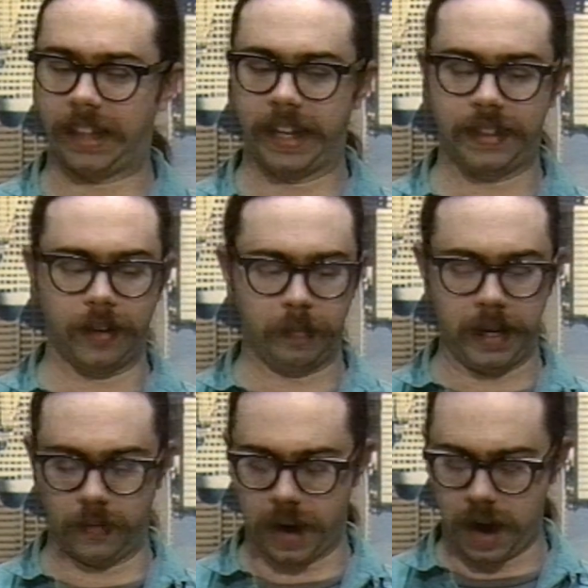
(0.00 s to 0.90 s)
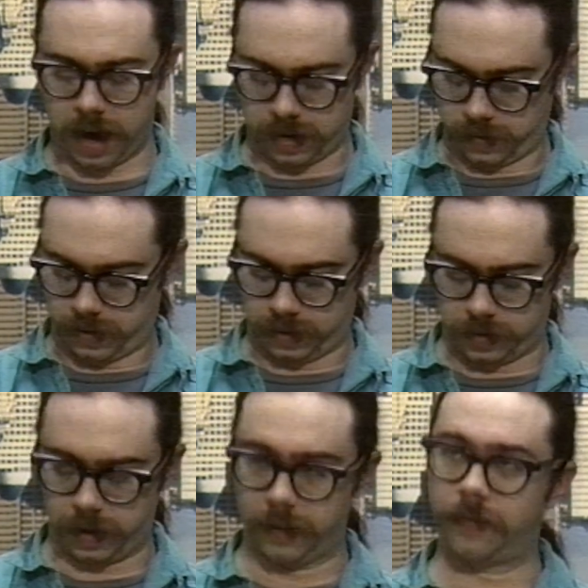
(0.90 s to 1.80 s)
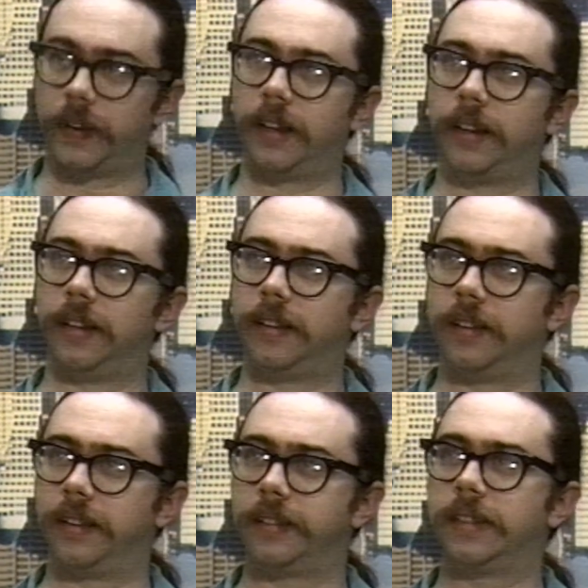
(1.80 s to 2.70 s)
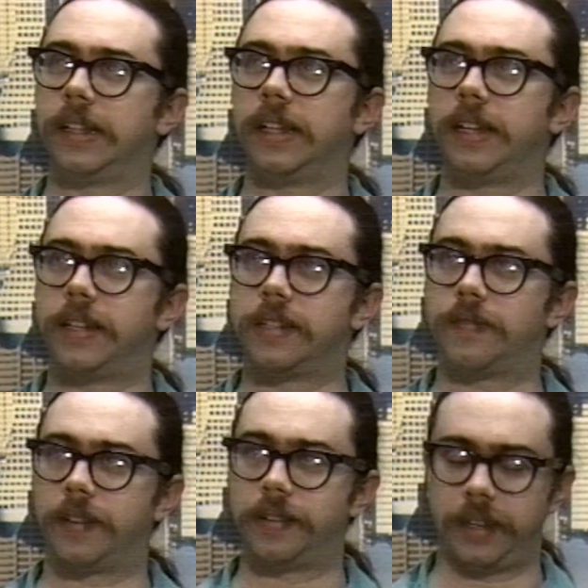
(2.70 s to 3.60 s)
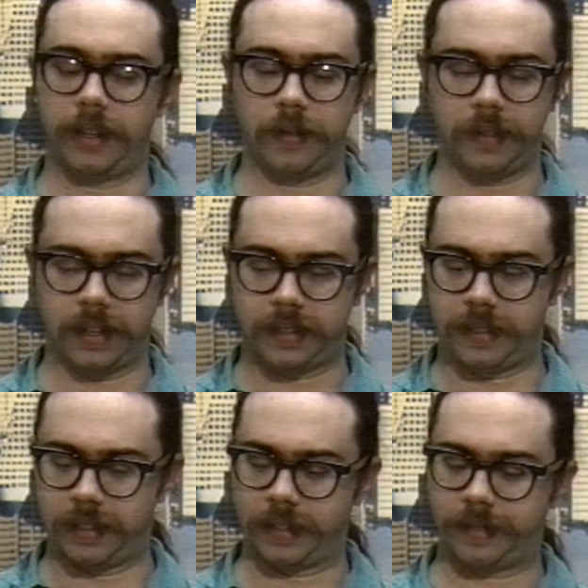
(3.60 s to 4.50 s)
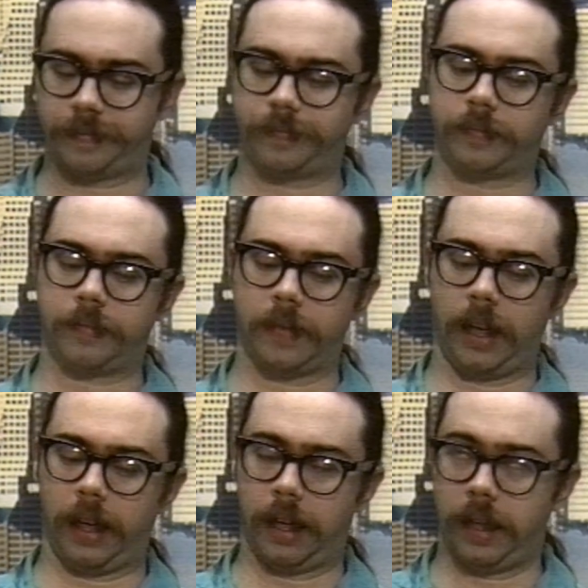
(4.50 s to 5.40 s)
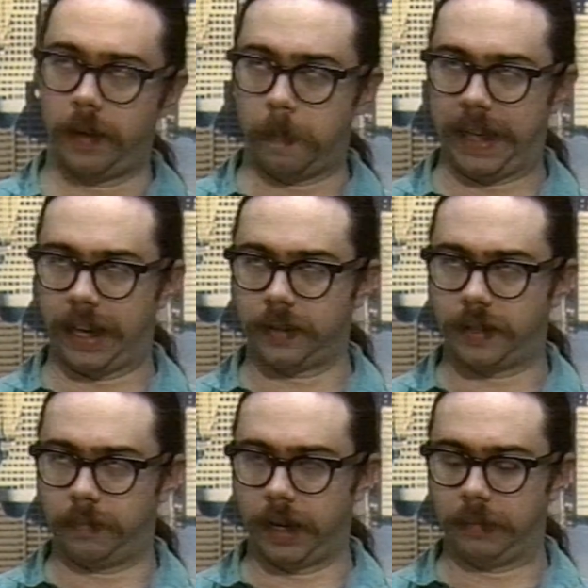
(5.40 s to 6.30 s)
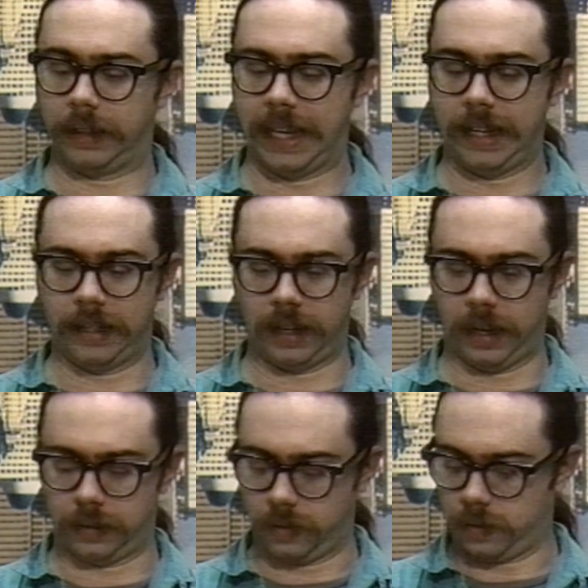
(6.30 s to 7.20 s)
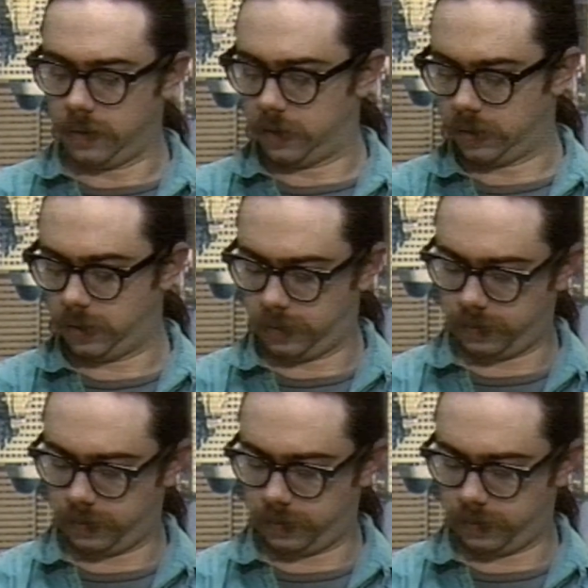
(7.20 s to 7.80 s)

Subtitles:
There Be Rock, which is great fun, and as far as I know, not Beelzebub-laden at all.